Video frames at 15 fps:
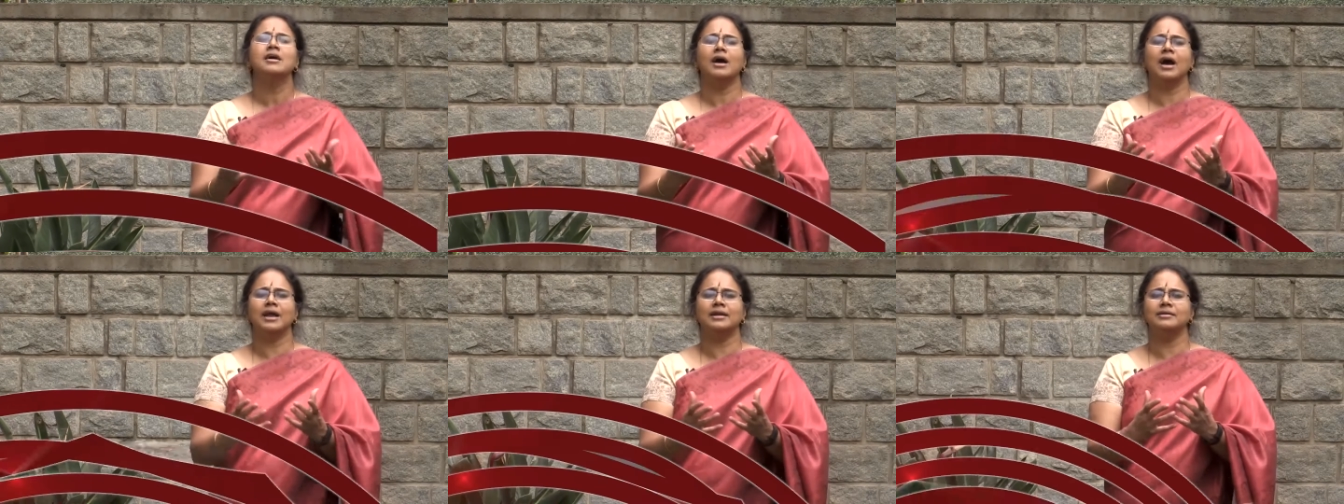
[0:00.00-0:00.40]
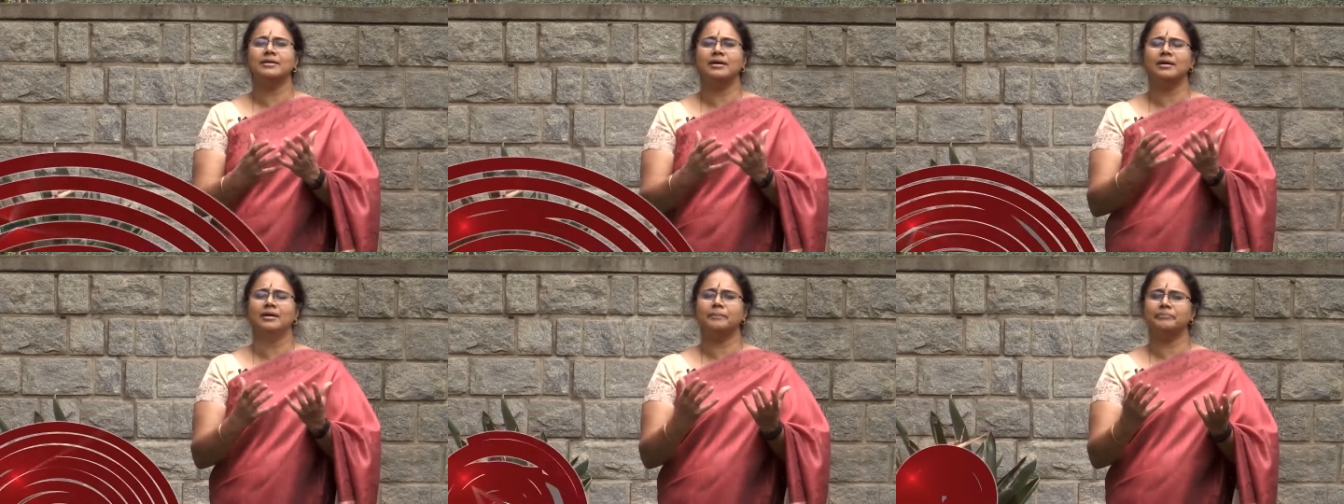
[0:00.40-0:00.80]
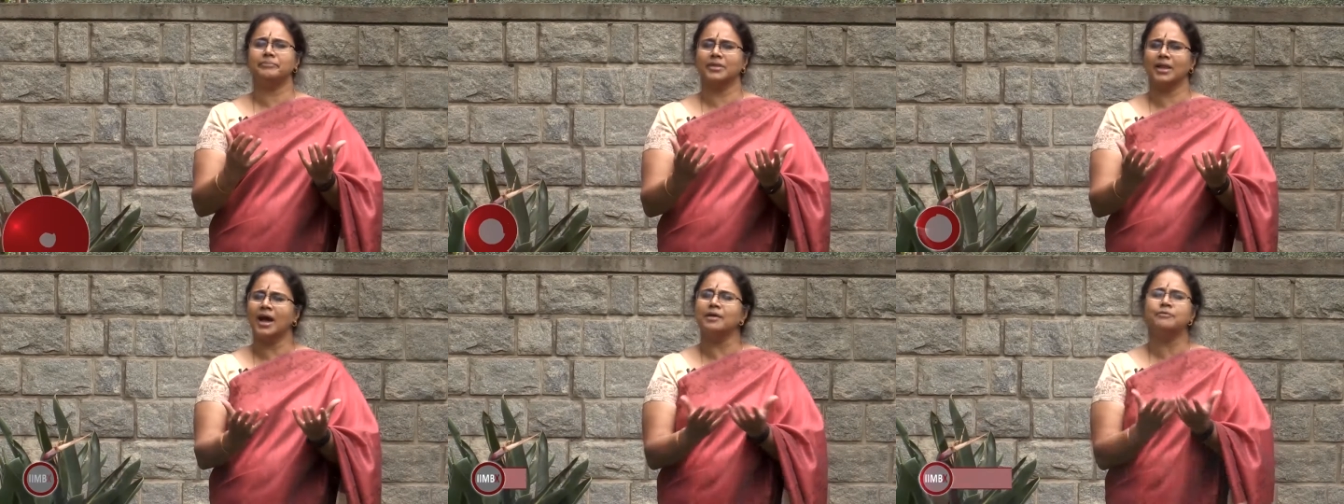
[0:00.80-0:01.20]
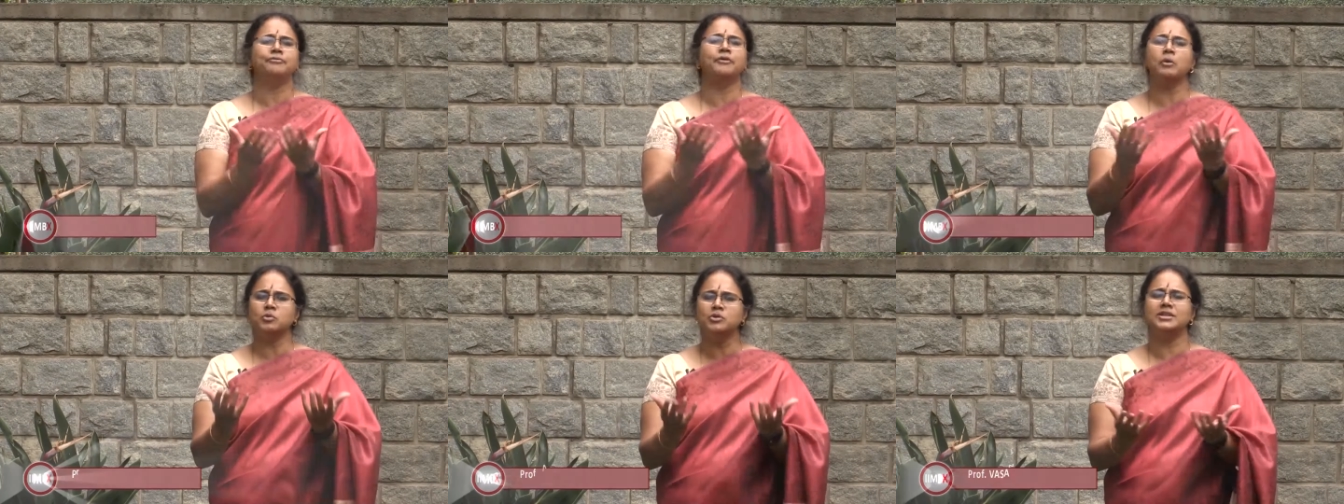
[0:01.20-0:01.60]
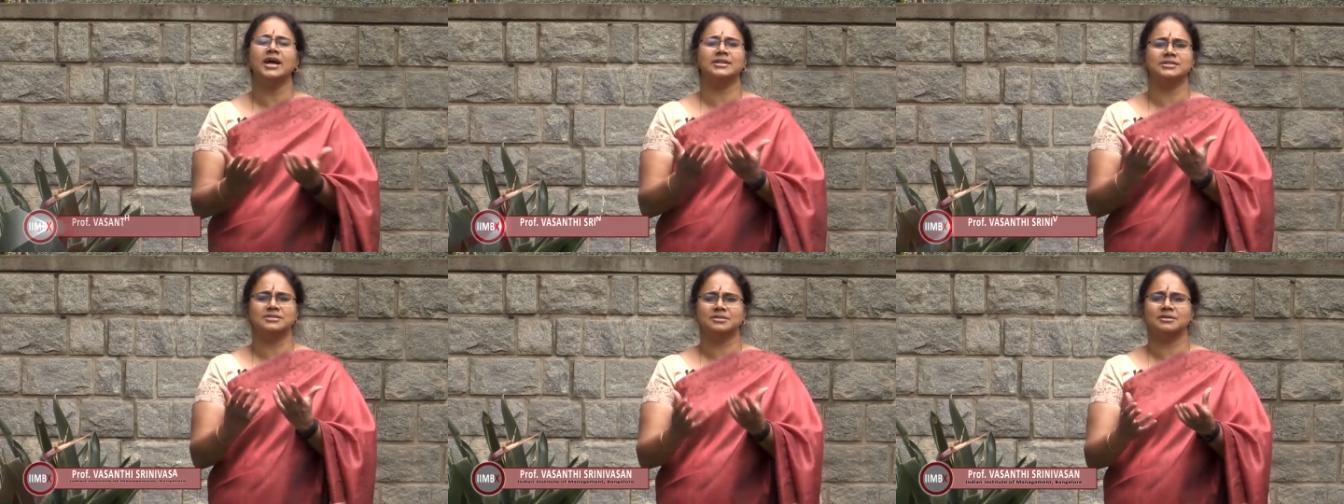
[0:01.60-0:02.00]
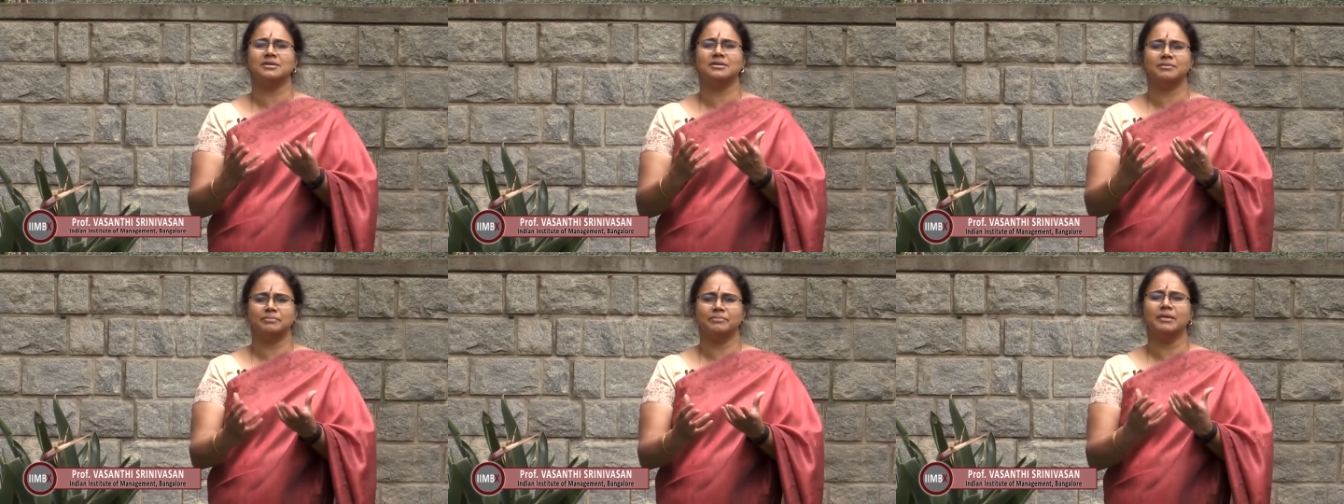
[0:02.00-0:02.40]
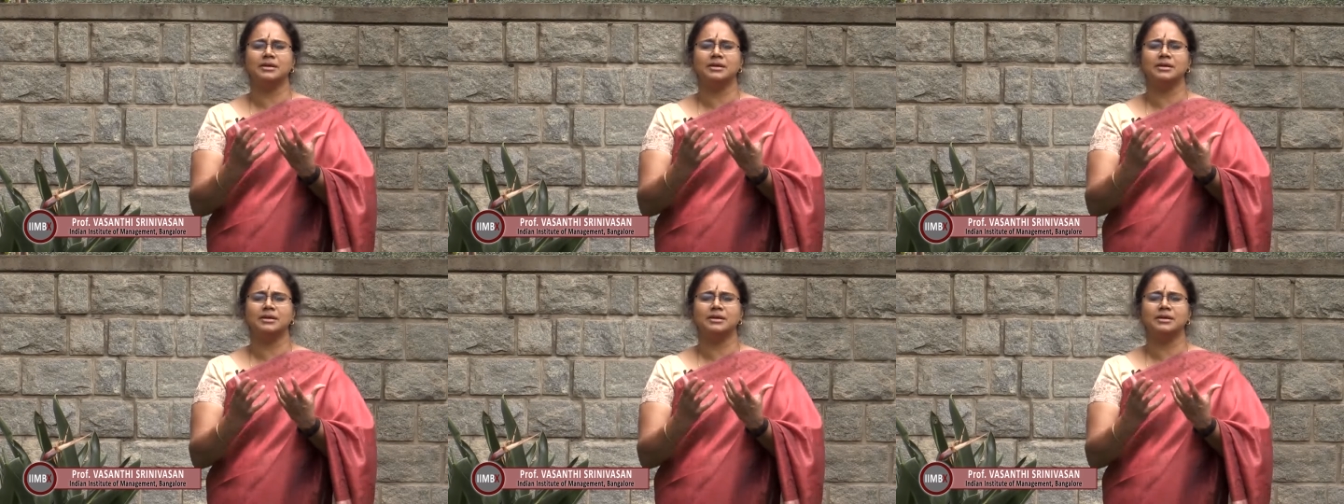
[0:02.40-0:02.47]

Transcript: and um, I found that um,